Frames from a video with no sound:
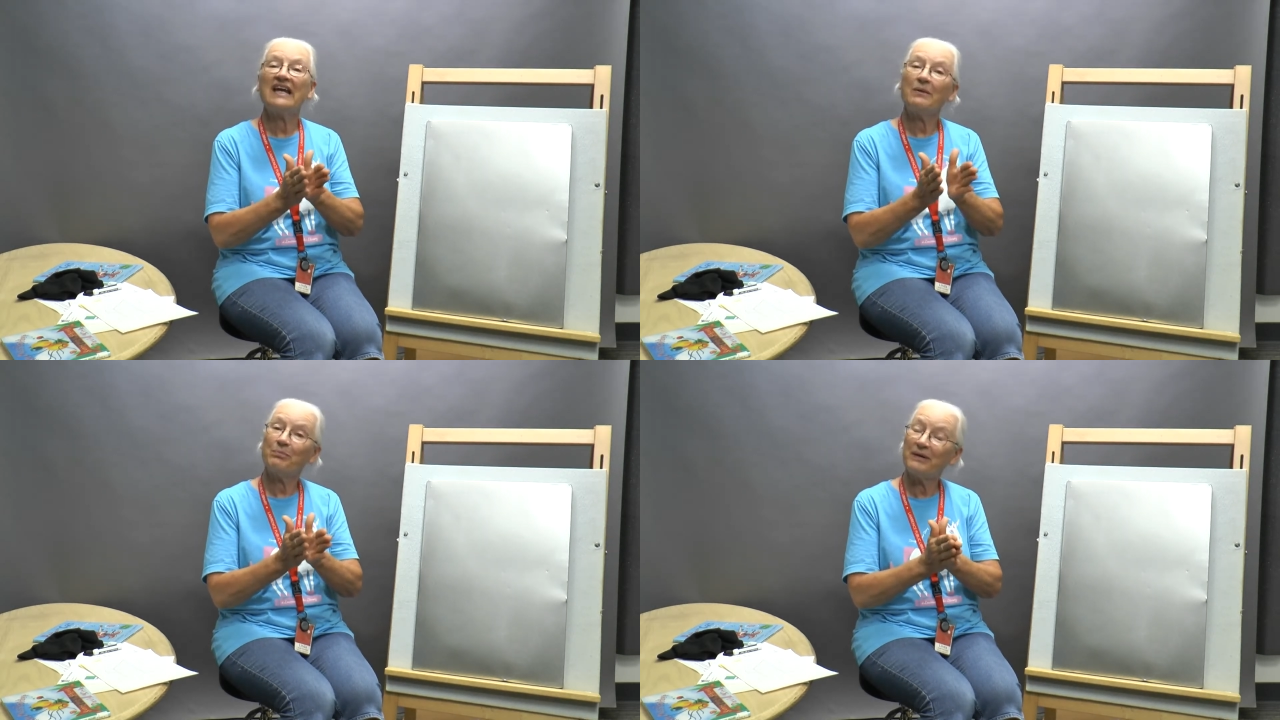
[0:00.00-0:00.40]

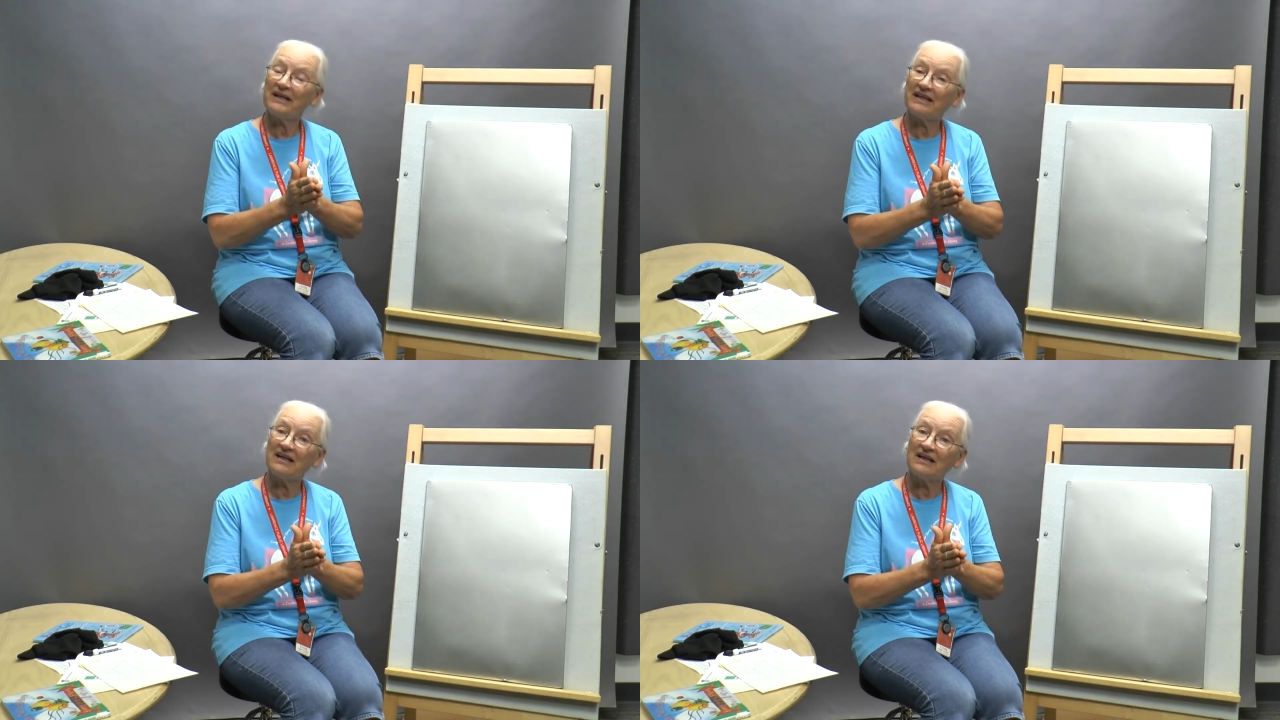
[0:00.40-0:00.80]
and
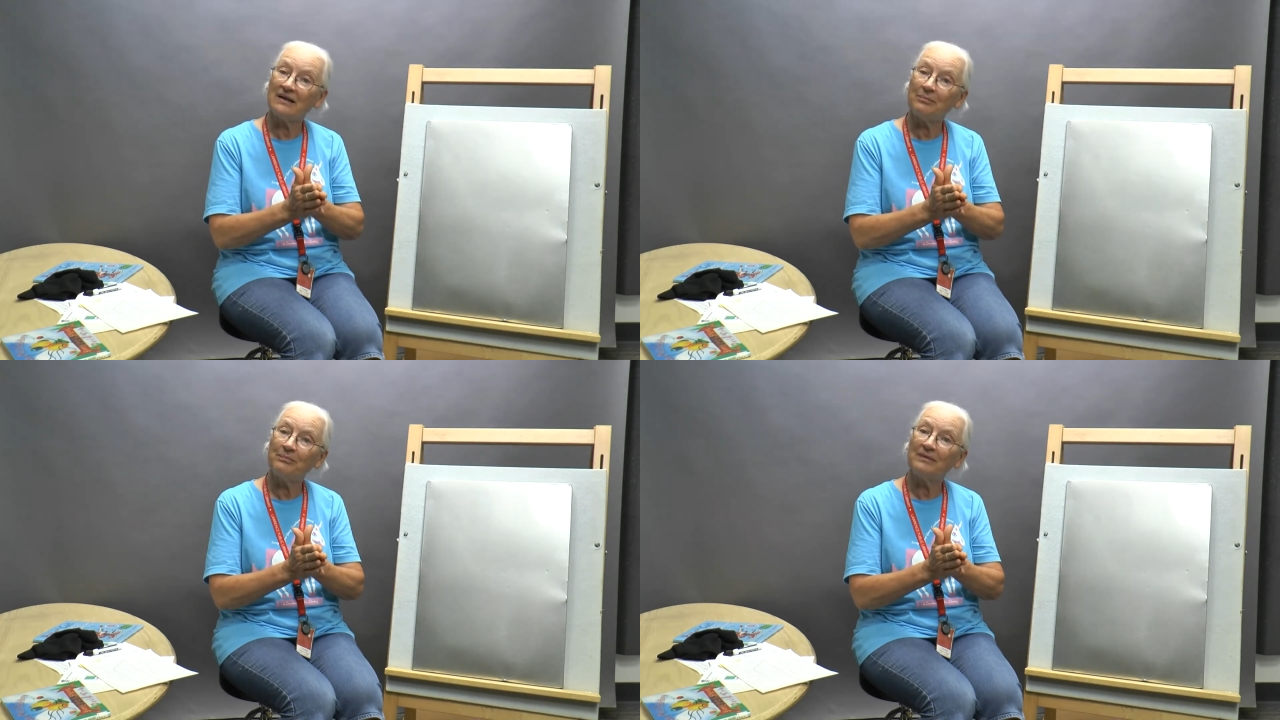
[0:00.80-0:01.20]
pick
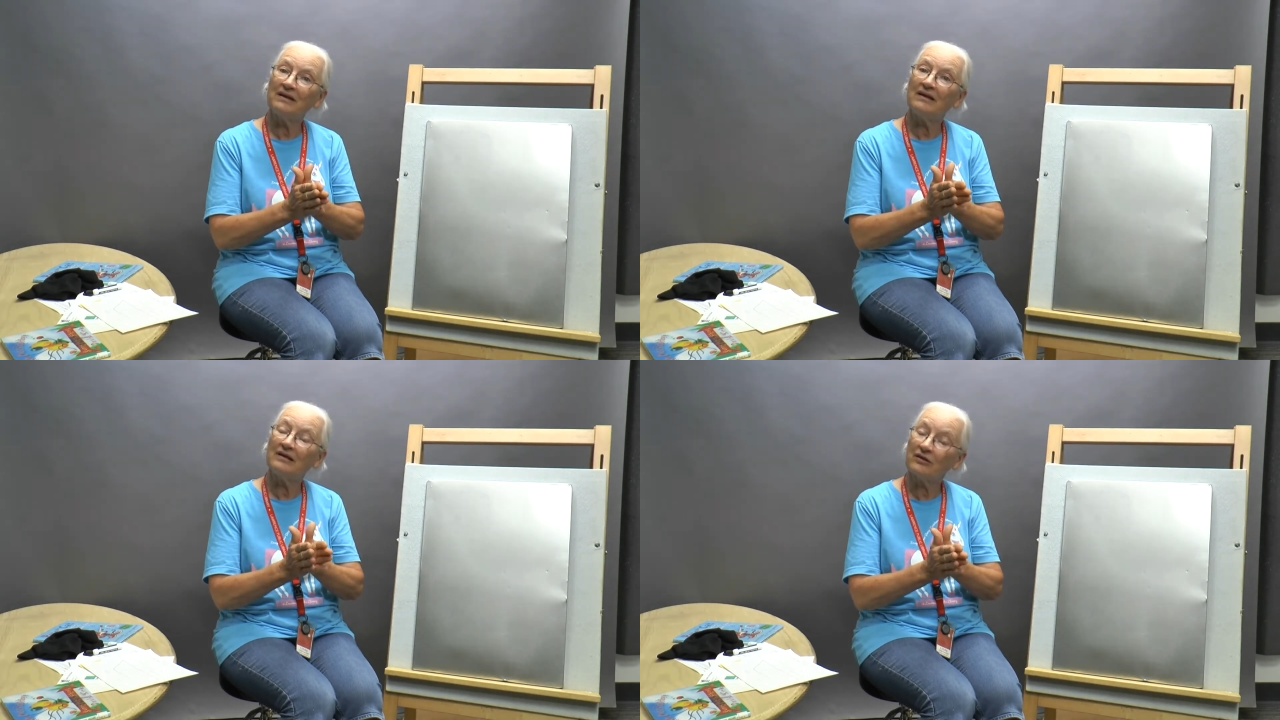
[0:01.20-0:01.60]
up
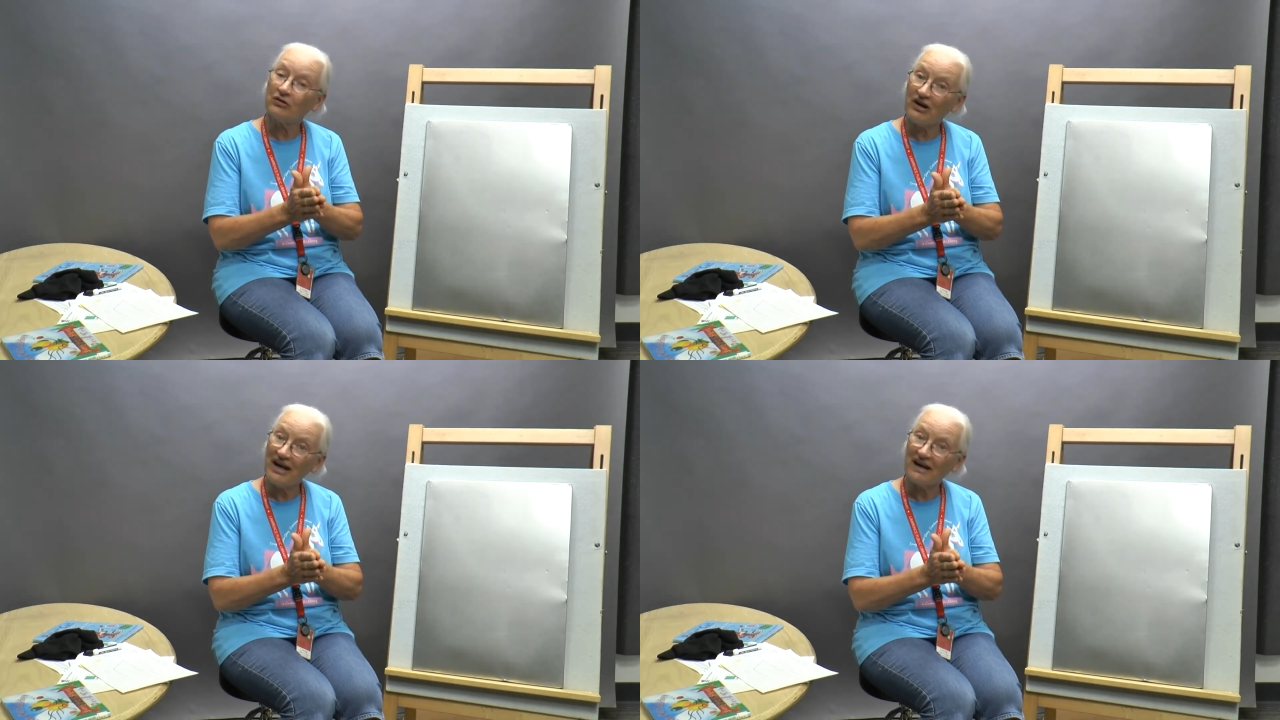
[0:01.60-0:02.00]
a
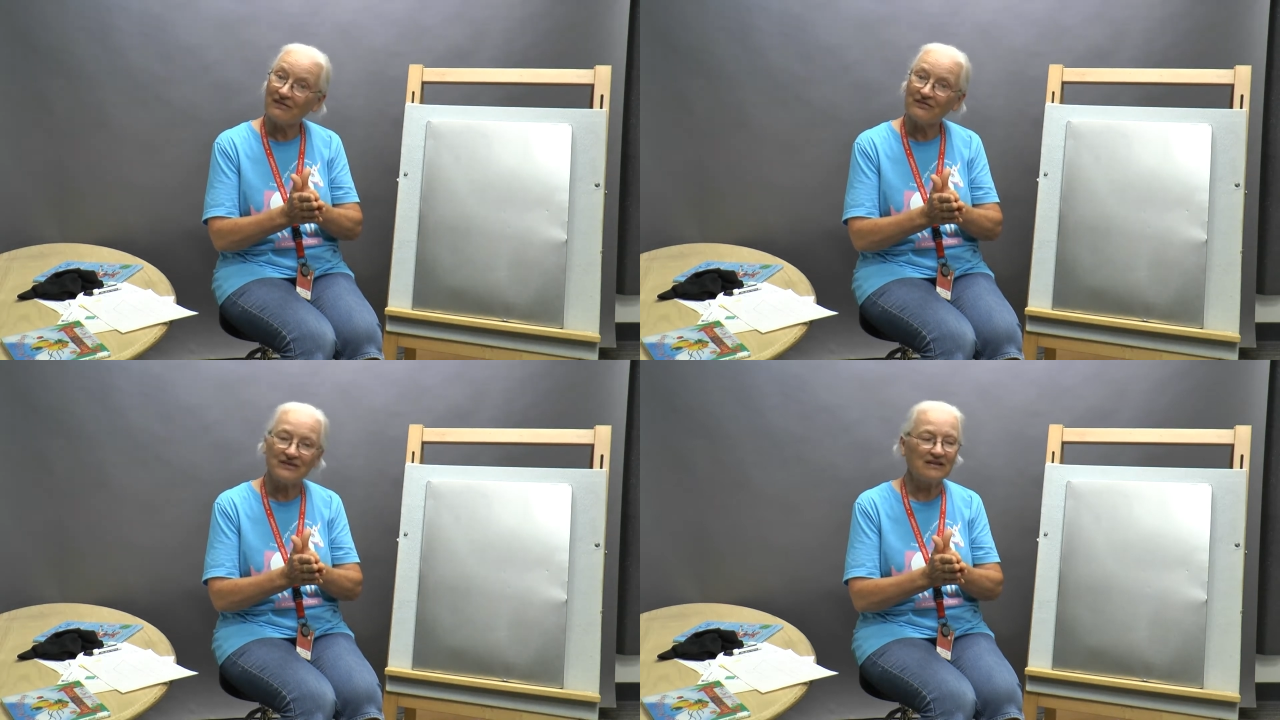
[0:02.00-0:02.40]

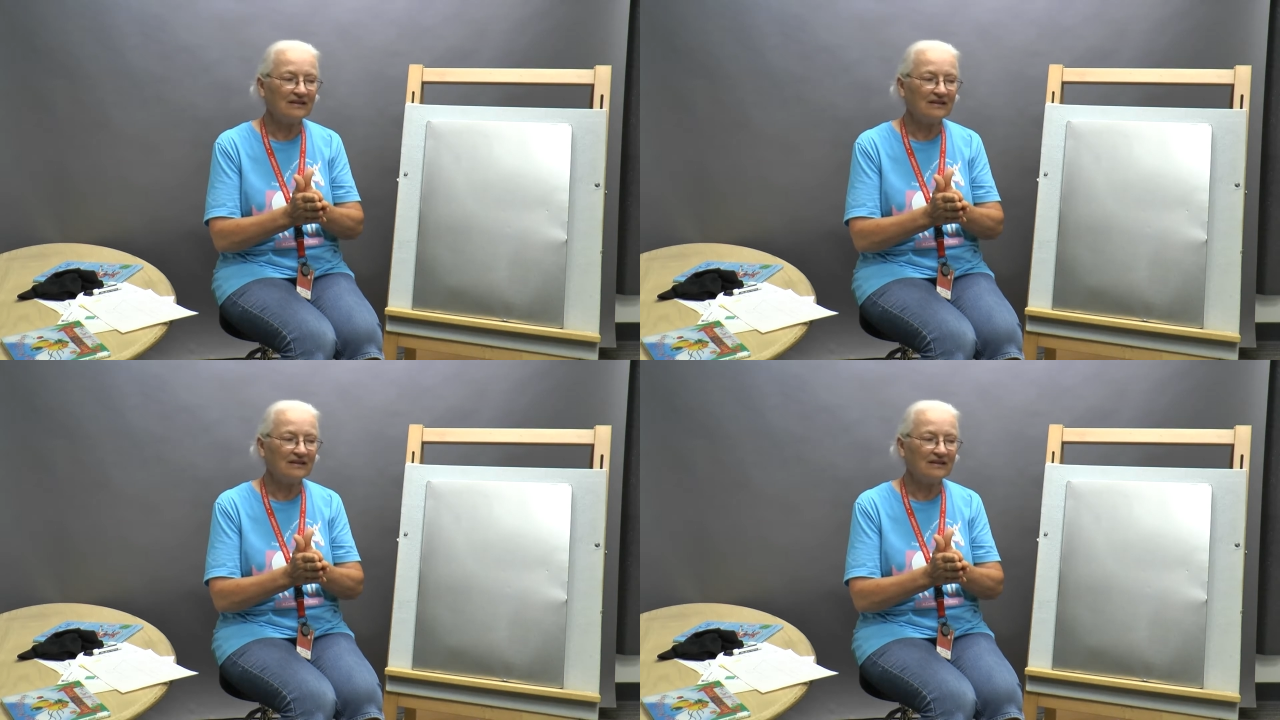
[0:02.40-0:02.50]
craft.